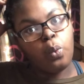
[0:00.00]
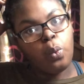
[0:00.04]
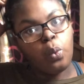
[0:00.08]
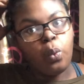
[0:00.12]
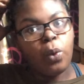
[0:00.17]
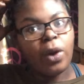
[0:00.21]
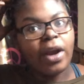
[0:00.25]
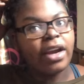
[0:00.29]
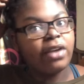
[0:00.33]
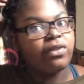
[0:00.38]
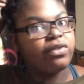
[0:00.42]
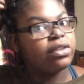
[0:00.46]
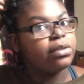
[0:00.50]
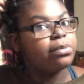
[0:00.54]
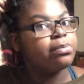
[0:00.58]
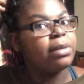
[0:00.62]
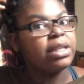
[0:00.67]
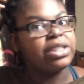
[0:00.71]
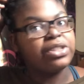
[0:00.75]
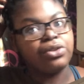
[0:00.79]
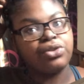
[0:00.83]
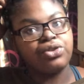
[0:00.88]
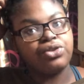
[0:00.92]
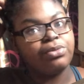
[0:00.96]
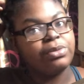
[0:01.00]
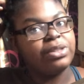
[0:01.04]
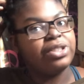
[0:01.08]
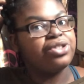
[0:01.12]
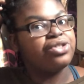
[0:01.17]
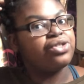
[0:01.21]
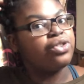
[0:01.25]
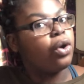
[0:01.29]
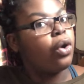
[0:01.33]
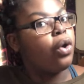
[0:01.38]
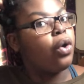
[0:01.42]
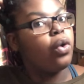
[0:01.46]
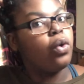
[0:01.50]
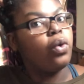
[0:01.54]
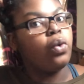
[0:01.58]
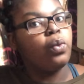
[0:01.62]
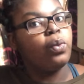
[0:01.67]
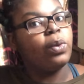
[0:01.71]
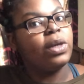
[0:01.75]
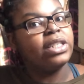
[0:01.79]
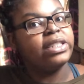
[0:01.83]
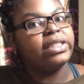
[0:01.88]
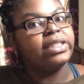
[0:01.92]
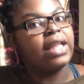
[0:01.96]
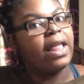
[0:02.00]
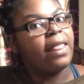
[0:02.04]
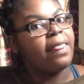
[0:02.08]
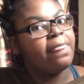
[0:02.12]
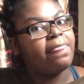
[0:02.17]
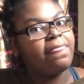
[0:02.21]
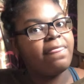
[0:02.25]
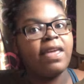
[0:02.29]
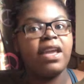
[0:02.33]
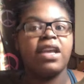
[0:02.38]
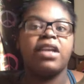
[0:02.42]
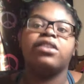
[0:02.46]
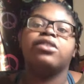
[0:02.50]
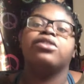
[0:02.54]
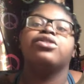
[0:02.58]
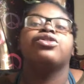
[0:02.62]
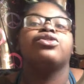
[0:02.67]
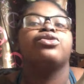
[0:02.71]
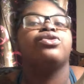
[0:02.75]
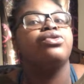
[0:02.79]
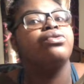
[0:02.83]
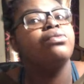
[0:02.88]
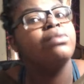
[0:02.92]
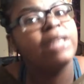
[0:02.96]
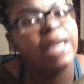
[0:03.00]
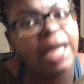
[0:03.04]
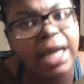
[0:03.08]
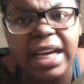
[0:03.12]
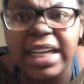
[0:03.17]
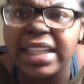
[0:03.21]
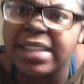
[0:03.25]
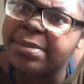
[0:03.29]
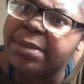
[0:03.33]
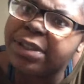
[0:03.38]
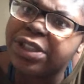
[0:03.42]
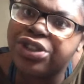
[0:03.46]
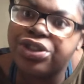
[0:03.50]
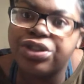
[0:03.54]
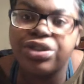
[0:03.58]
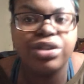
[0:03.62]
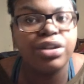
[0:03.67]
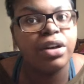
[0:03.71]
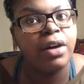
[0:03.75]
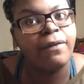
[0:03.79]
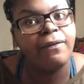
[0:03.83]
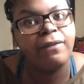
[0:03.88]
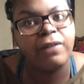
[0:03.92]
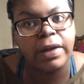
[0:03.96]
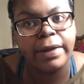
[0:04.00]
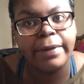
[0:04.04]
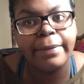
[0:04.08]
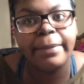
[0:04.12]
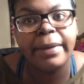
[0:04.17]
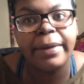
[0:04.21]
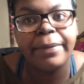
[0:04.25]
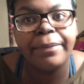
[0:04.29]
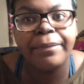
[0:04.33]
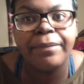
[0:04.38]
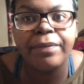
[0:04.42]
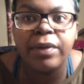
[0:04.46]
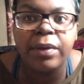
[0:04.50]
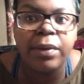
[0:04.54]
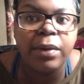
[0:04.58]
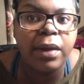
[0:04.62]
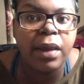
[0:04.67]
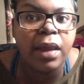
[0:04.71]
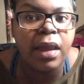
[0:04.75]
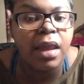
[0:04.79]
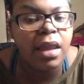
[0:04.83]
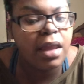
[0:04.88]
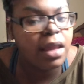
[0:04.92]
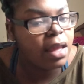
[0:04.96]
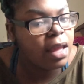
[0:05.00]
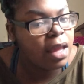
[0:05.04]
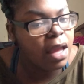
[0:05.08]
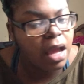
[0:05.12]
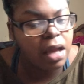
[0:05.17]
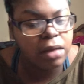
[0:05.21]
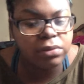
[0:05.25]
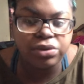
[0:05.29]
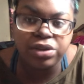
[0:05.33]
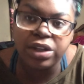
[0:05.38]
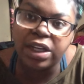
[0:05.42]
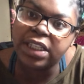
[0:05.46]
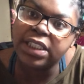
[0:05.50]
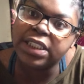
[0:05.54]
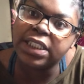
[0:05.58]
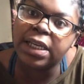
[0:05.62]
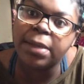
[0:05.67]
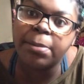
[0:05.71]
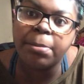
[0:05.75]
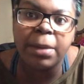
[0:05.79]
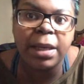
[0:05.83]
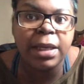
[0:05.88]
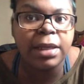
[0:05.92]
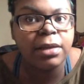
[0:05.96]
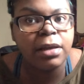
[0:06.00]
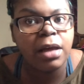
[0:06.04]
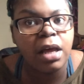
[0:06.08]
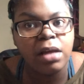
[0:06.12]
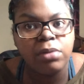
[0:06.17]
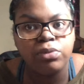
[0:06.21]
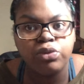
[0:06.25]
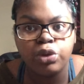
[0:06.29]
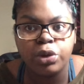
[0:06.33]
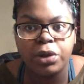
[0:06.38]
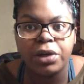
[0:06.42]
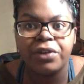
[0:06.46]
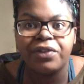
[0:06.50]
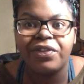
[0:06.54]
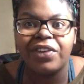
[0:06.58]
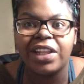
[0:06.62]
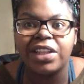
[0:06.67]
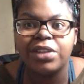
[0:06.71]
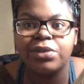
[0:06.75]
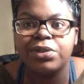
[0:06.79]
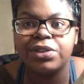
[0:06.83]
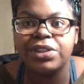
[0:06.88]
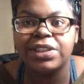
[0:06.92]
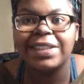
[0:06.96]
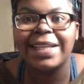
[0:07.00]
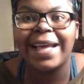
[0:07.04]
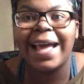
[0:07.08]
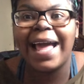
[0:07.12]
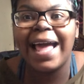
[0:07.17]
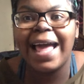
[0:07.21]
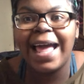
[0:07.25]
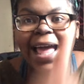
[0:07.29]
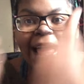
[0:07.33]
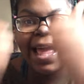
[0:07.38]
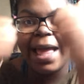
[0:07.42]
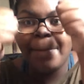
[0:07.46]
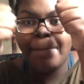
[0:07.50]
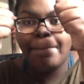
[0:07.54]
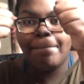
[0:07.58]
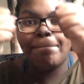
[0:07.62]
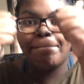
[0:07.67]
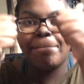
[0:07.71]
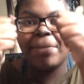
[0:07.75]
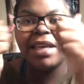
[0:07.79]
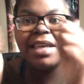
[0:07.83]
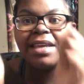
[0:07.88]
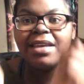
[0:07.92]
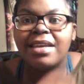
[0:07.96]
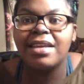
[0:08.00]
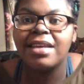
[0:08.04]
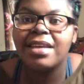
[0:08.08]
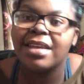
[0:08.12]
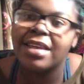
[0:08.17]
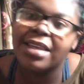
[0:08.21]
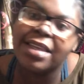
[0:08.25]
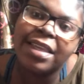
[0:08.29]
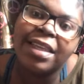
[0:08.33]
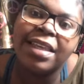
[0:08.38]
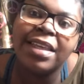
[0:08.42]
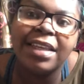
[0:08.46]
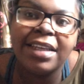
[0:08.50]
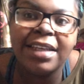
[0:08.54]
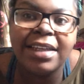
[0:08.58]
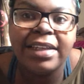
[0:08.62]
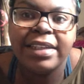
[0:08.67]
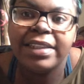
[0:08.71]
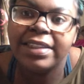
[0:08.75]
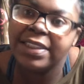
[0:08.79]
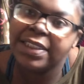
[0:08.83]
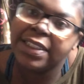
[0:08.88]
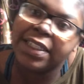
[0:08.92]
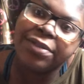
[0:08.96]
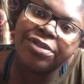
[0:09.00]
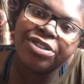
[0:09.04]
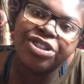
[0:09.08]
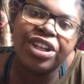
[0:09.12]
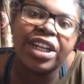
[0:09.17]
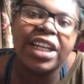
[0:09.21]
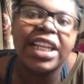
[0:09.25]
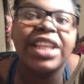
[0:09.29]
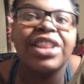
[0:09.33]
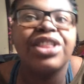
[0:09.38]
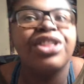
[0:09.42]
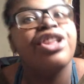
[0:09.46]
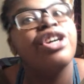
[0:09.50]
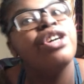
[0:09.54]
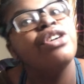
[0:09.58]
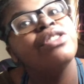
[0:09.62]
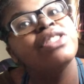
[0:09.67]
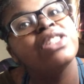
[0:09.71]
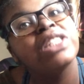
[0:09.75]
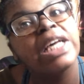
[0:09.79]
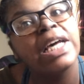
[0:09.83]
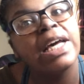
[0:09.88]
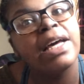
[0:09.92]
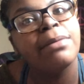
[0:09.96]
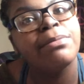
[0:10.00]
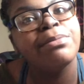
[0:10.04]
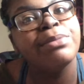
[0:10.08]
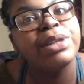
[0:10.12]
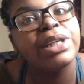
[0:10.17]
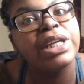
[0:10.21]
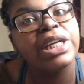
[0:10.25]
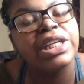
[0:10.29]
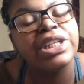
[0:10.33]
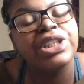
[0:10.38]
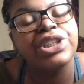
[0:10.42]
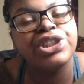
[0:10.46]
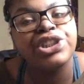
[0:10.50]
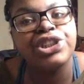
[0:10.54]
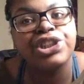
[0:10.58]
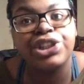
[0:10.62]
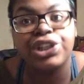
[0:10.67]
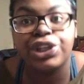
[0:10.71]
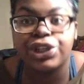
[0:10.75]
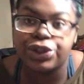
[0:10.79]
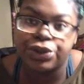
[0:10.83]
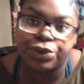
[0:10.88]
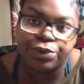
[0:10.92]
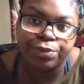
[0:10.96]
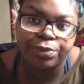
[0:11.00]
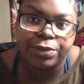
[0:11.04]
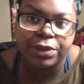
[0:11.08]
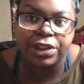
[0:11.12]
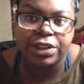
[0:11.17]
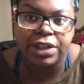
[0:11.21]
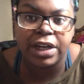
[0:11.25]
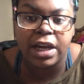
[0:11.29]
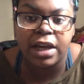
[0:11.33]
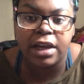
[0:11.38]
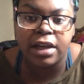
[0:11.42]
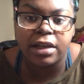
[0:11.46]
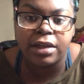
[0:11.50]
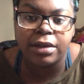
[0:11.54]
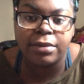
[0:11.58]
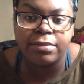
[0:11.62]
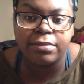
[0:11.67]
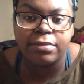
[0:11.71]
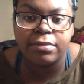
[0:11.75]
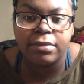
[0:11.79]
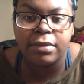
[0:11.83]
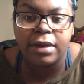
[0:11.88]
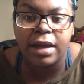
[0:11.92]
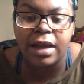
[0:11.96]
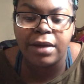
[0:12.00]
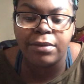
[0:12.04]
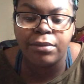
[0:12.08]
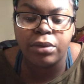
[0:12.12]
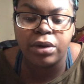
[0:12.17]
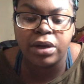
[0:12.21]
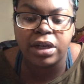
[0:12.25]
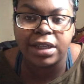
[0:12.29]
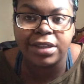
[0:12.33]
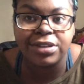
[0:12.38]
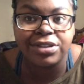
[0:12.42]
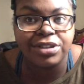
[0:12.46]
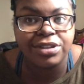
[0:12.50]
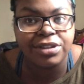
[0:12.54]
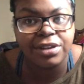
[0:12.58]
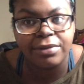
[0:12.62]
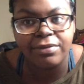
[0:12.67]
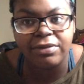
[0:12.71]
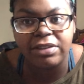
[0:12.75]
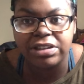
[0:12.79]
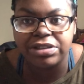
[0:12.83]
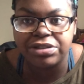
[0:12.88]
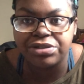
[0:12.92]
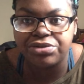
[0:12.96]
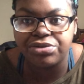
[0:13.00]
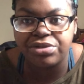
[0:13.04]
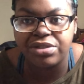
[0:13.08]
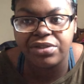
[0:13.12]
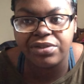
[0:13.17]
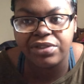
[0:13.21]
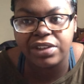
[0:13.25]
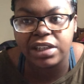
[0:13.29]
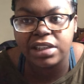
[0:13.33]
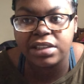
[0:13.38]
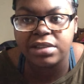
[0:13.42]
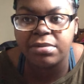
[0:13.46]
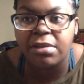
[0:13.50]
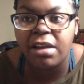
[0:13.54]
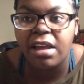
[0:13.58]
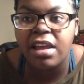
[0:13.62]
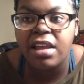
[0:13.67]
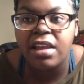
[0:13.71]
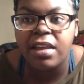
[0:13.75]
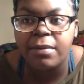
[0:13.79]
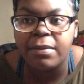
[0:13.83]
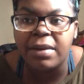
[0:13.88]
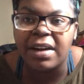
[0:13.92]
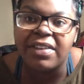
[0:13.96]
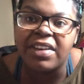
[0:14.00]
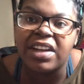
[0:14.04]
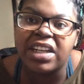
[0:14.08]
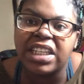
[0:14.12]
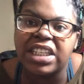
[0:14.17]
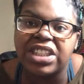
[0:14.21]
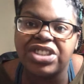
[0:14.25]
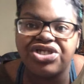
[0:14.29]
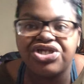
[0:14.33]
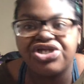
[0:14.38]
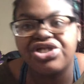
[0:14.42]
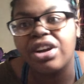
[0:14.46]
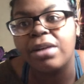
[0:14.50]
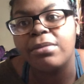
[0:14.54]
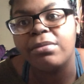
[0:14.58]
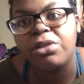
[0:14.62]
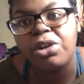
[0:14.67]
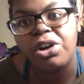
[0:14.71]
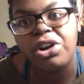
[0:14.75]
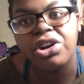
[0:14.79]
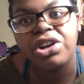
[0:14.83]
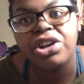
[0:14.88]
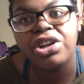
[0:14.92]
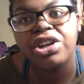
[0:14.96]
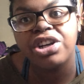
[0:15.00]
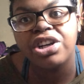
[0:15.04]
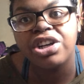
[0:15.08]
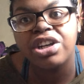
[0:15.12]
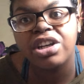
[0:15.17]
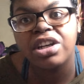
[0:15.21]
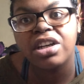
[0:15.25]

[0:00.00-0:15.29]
Wherever my social medias are always there. So you guys make sure y'all follow me. I'm trying to get my Twitter followers up. So we're trying to get those up because, you know, they're not up. I have more Instagram followers, Twitter followers, but I've had Instagram longer.